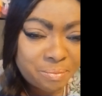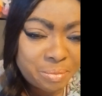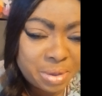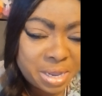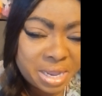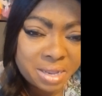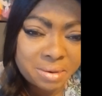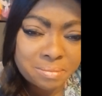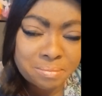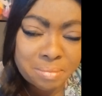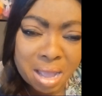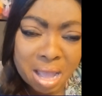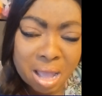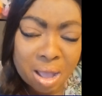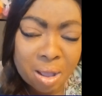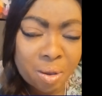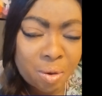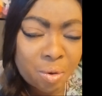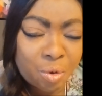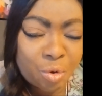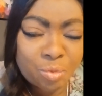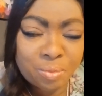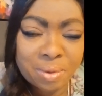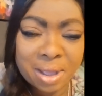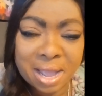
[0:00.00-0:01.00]
me and my
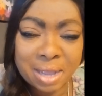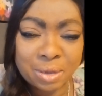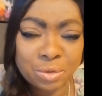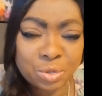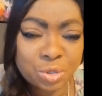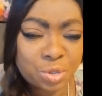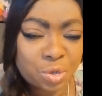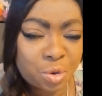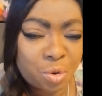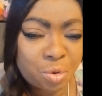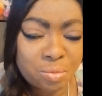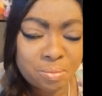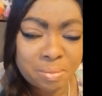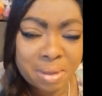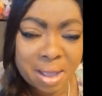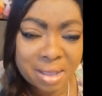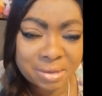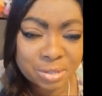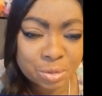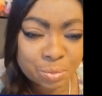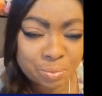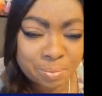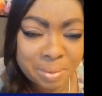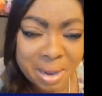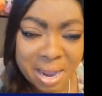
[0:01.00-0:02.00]
home, household,
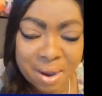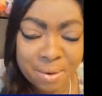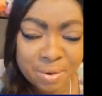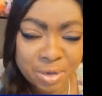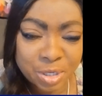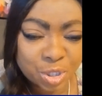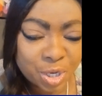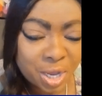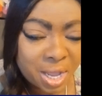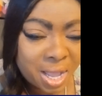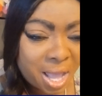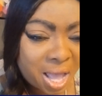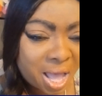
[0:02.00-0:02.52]
my marriage,